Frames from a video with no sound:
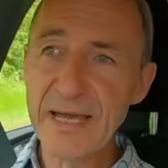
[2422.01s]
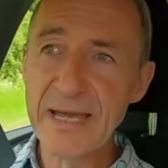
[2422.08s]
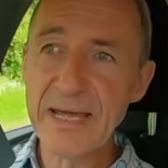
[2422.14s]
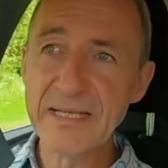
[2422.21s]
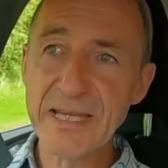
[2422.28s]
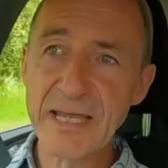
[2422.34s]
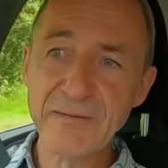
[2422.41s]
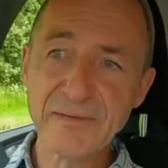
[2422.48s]

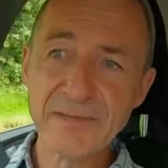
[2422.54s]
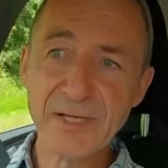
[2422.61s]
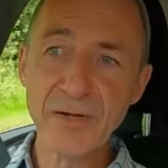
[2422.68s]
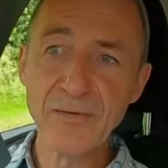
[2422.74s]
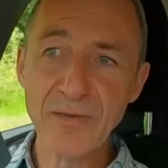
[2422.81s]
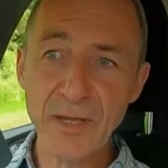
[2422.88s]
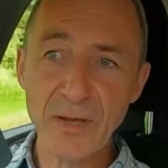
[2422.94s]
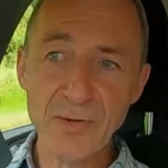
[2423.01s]
It gives
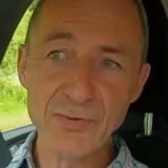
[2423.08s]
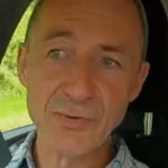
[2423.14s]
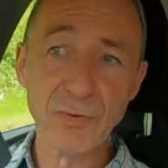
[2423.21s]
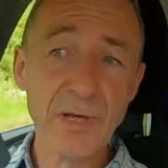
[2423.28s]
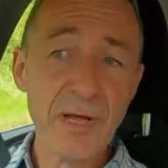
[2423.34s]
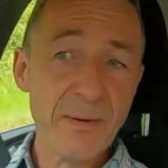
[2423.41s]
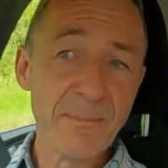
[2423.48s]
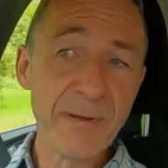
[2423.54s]
you the
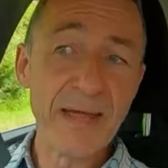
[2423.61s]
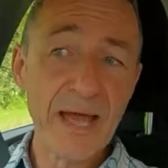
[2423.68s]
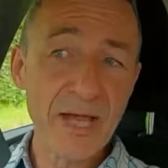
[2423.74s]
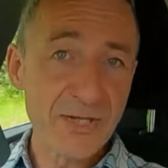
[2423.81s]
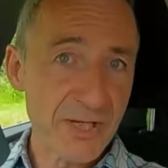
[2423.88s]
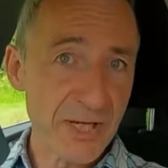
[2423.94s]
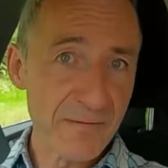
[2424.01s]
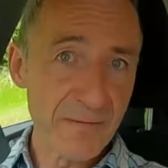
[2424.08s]
usual
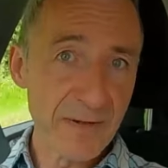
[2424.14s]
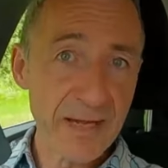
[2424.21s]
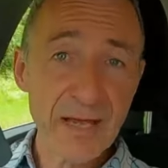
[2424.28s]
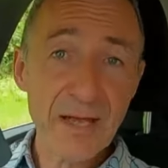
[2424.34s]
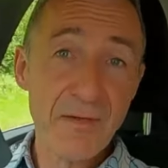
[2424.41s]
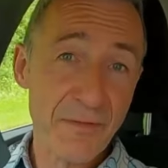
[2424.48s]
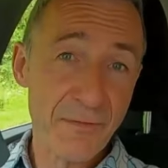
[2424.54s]
PHEV